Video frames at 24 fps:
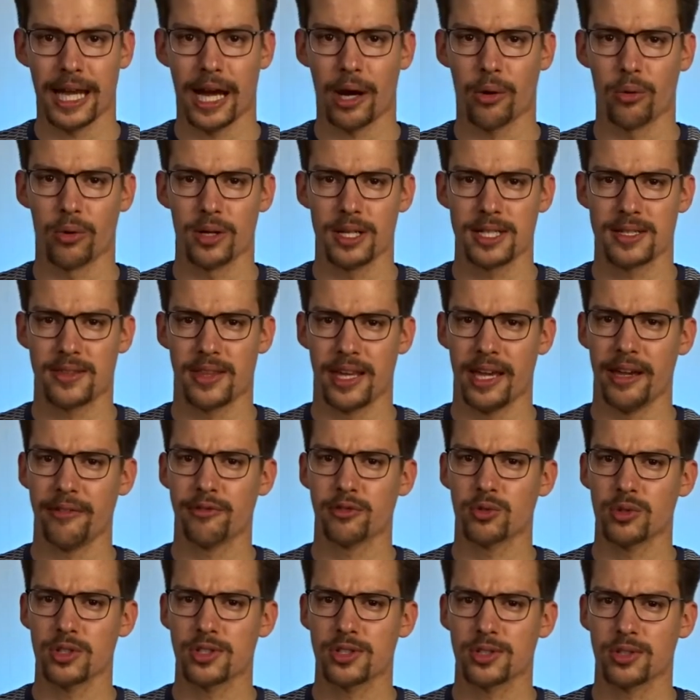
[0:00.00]
Now, is the
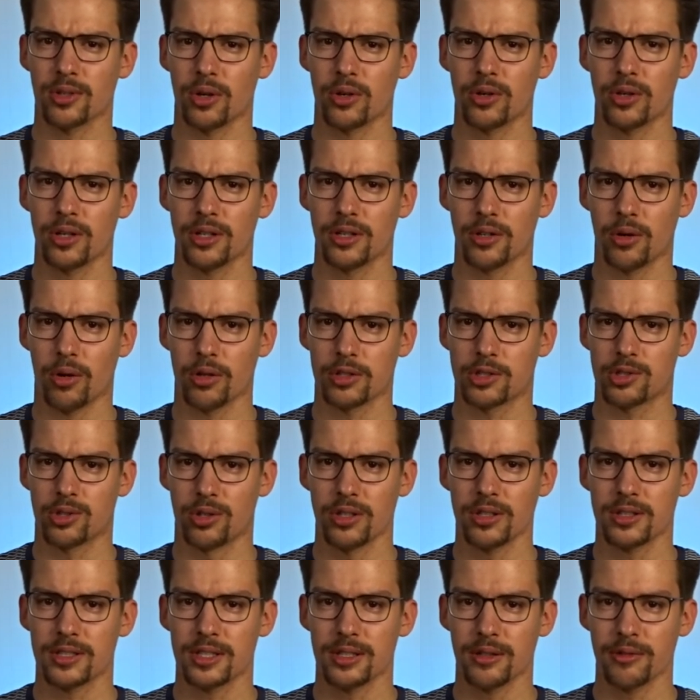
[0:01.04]
F-Droid Store an
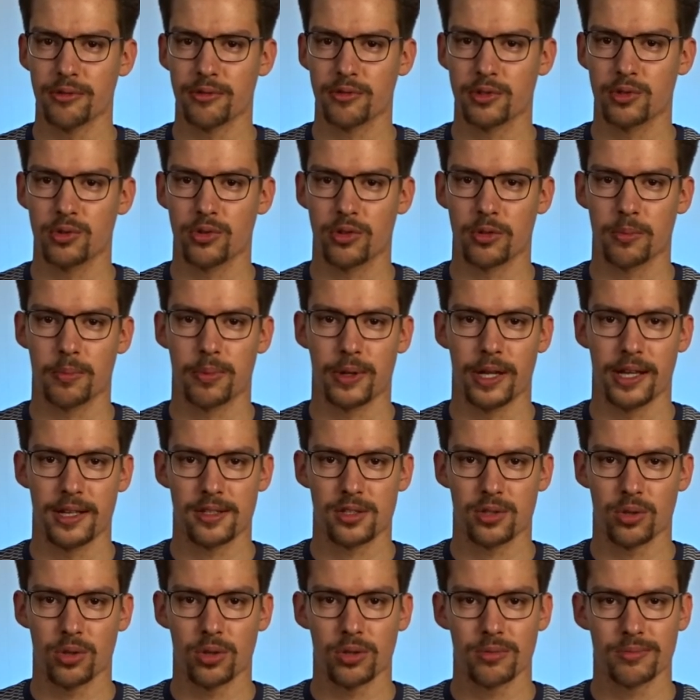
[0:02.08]
alternative to the Play
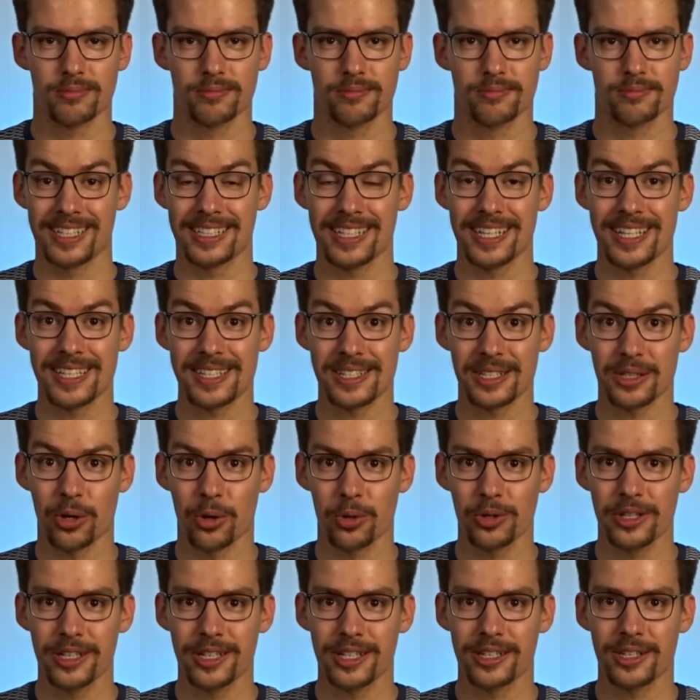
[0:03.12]
Store? It isn't
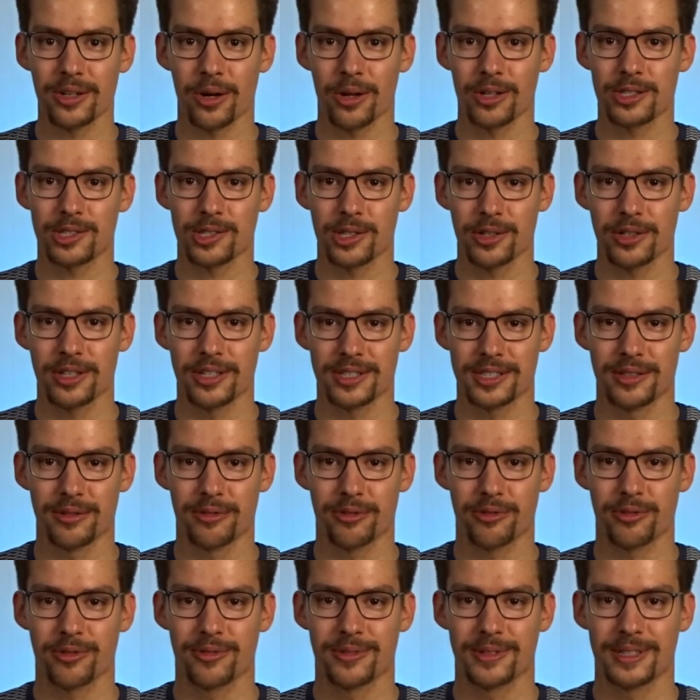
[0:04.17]
only an
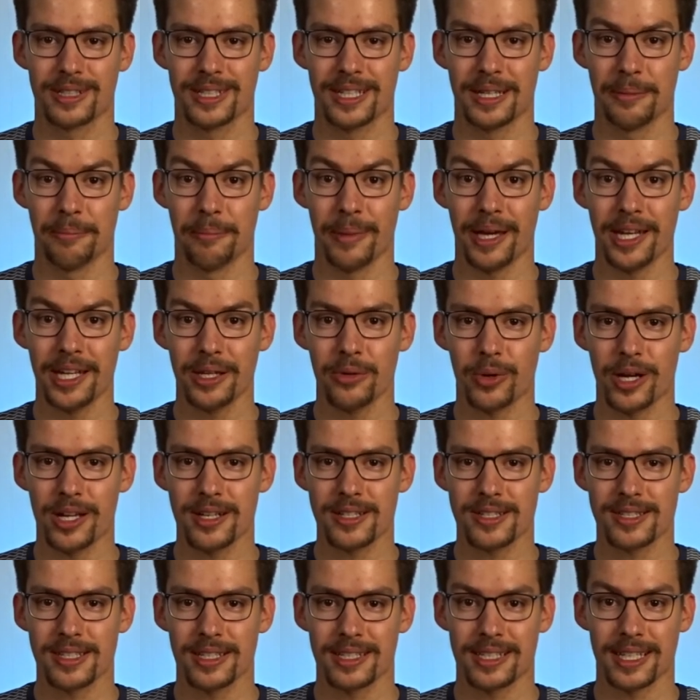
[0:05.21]
alternative. In many
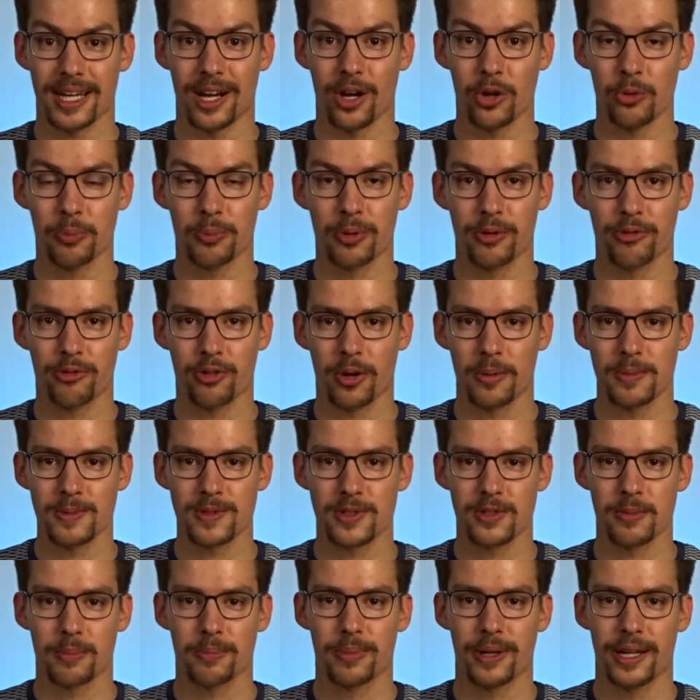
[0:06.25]
ways, it
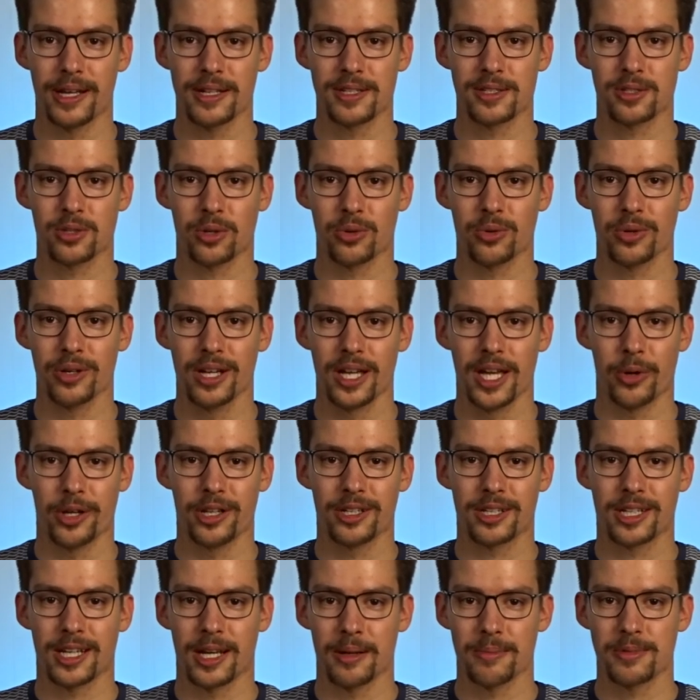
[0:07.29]
outperforms the Play Store when
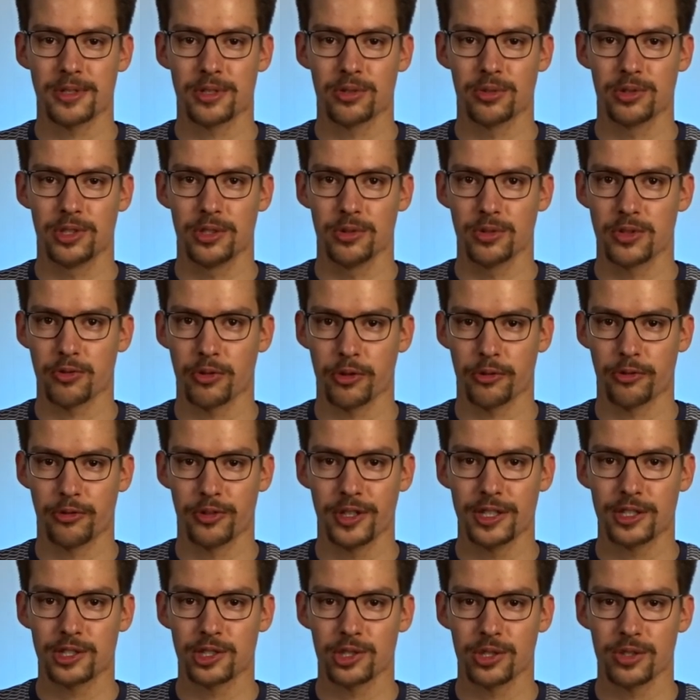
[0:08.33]
it comes to useful
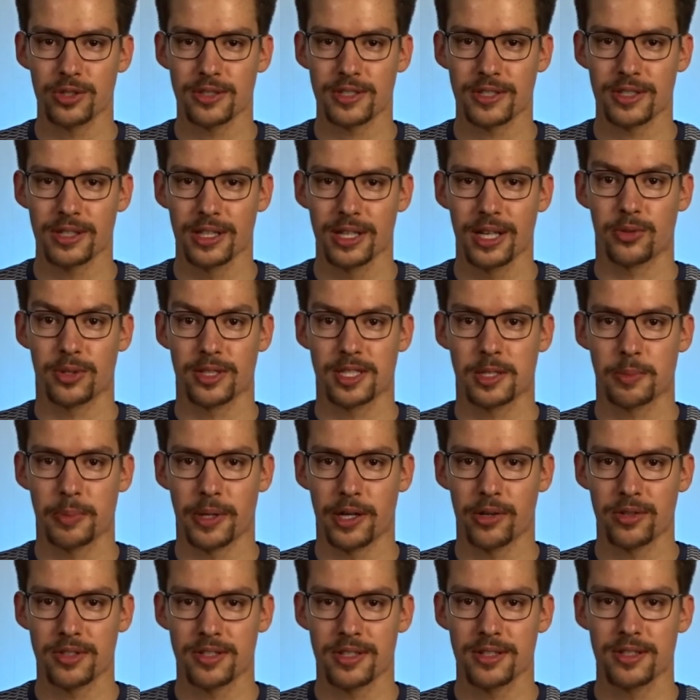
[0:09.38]
features,
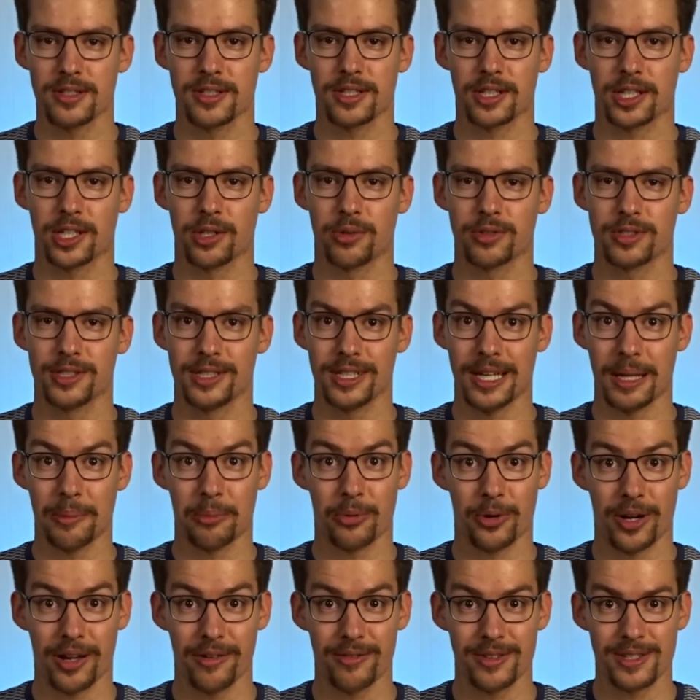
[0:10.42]
transparency, security and
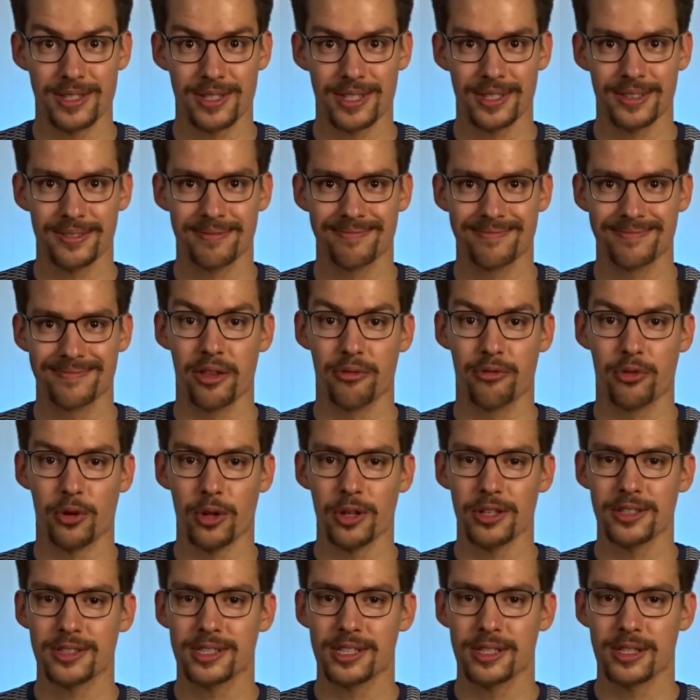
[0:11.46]
privacy. The
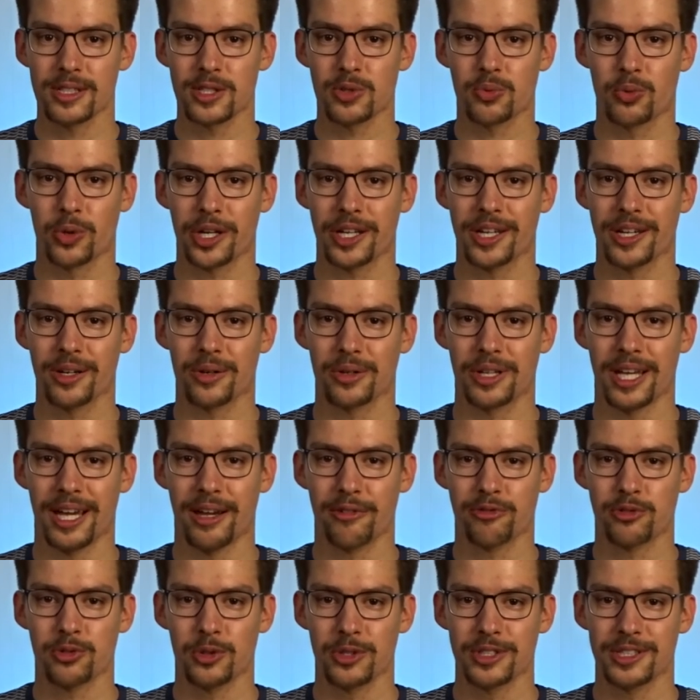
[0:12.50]
volunteers working on
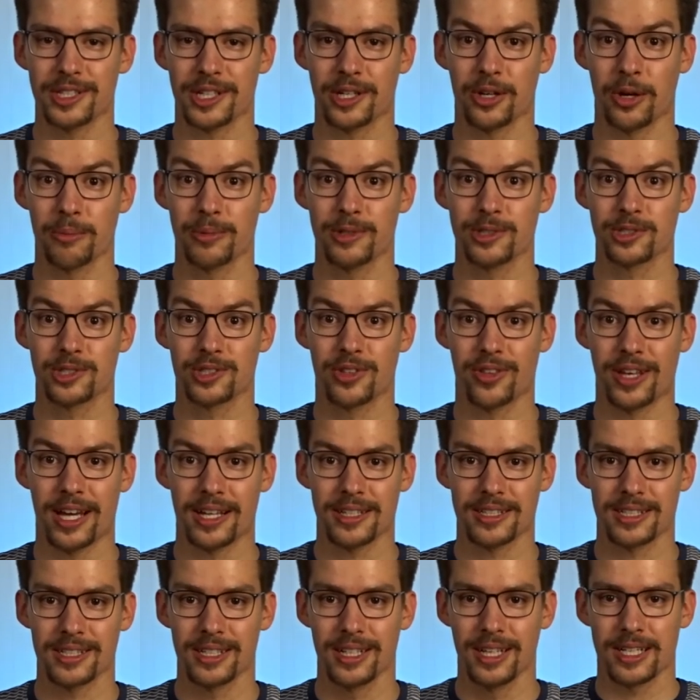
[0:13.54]
F-Droid accomplished
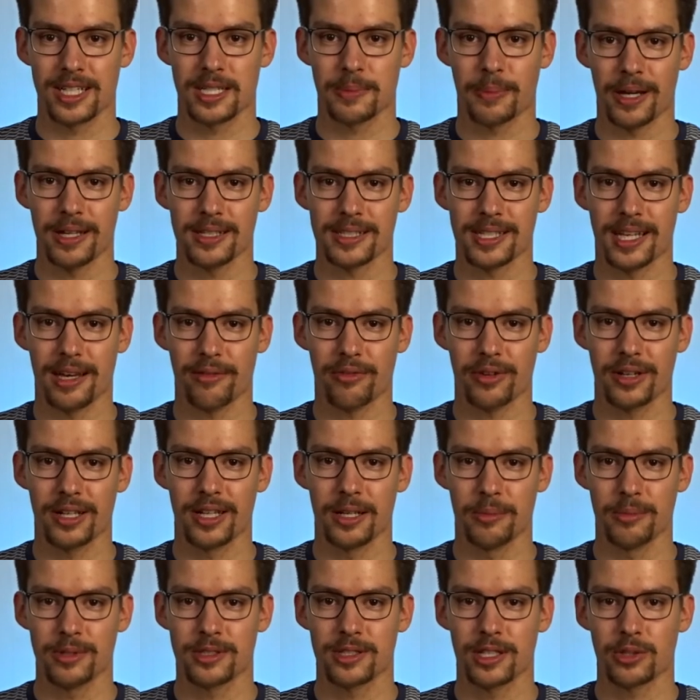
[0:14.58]
that despite having
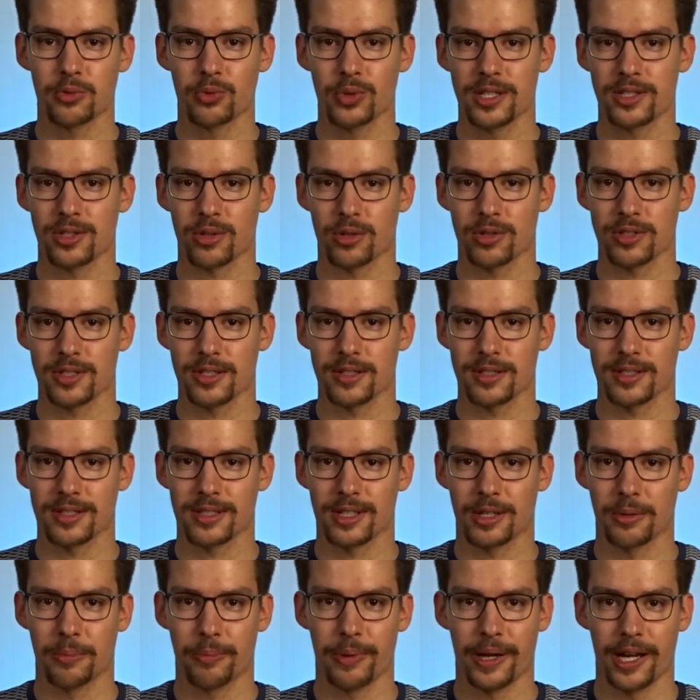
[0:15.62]
limited resources
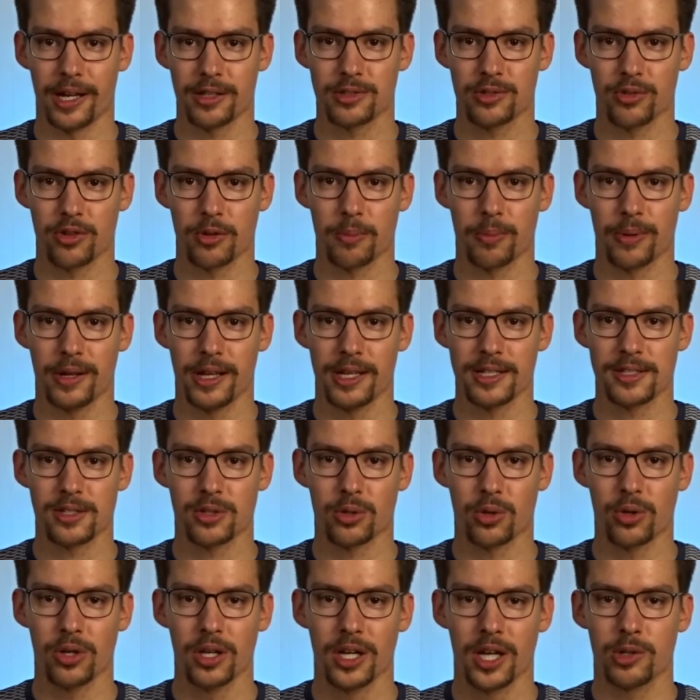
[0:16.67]
compared to the Play
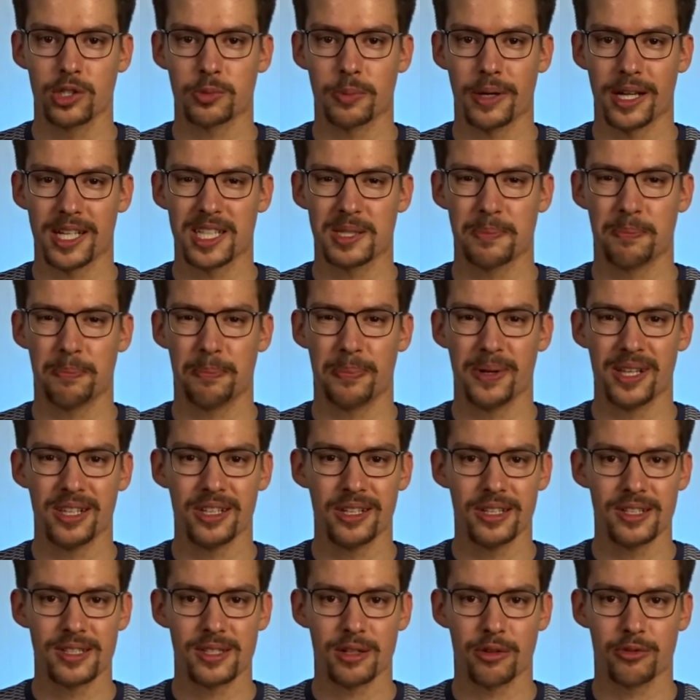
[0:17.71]
Store which makes
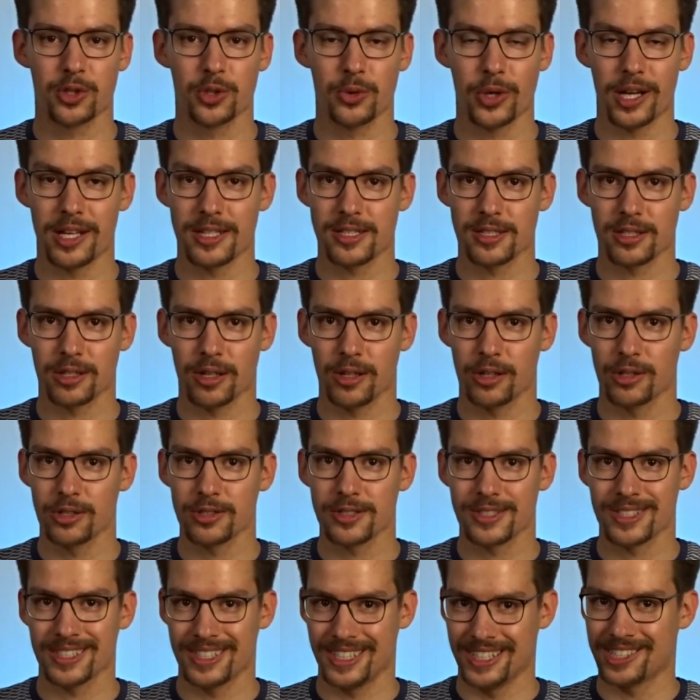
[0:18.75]
billions of US
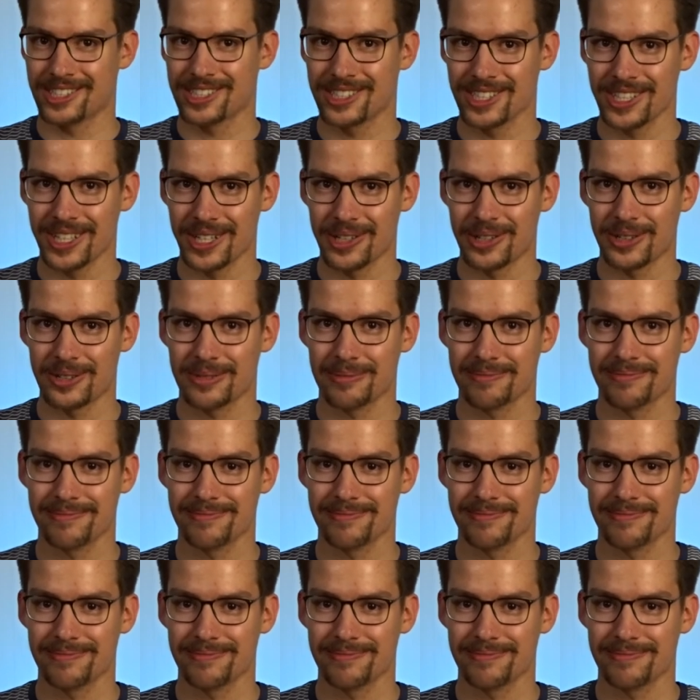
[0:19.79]
dollars each year.